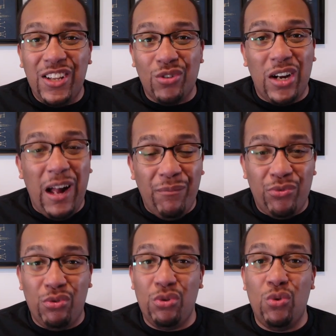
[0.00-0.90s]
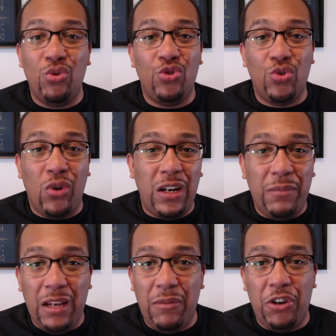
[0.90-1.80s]
come through, join
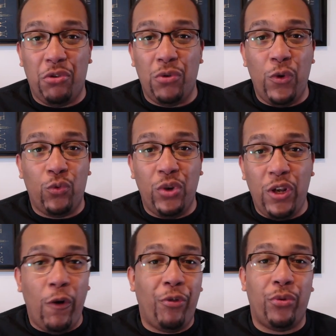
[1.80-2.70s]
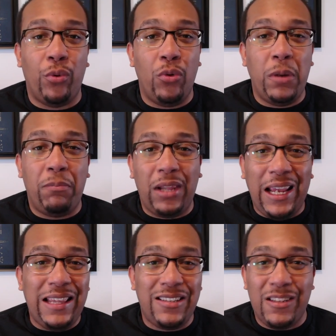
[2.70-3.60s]
me and my crew as we go through and
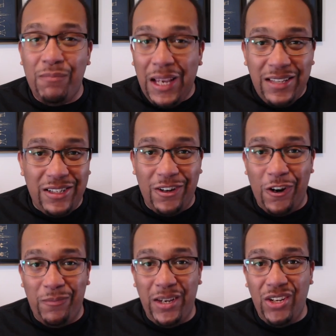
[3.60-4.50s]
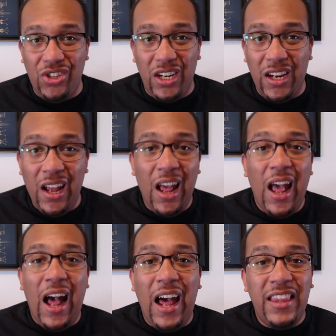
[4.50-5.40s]
play this amazing RPG.
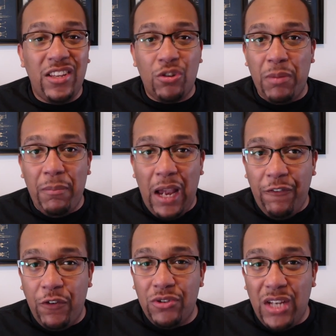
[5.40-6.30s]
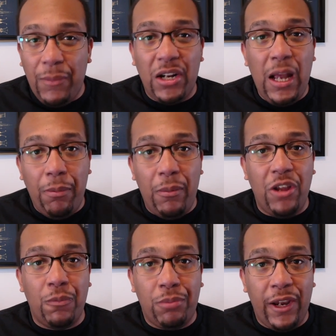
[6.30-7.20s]
This will be my first time and a couple of my
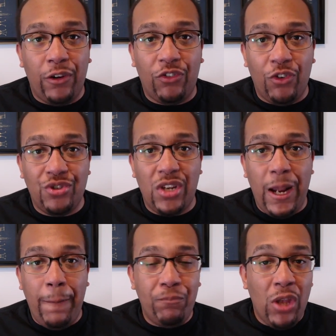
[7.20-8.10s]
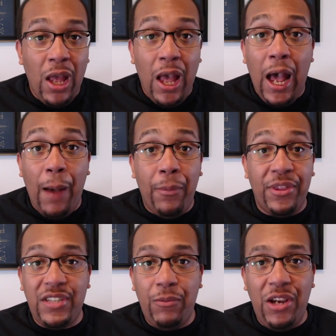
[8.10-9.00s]
other players' first time. But
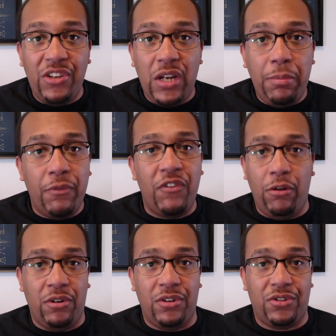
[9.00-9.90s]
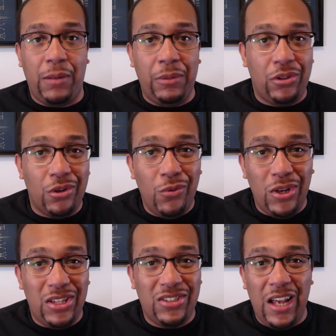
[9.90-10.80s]
this time we actually have a couple of veterans coming through
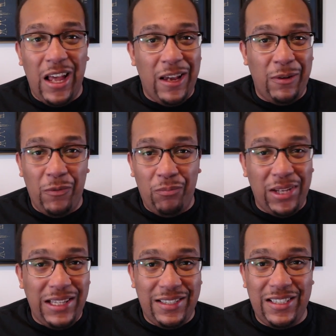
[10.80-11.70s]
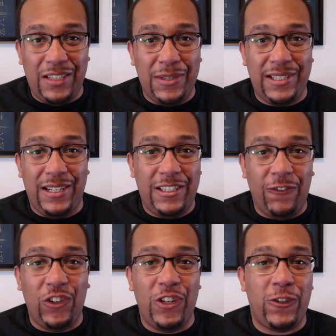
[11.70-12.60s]
with us. They've played the system
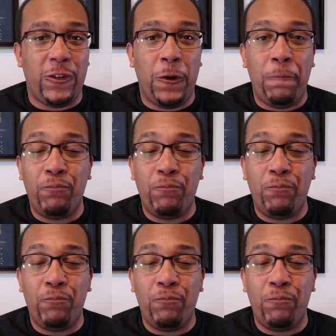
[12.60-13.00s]
extensively. So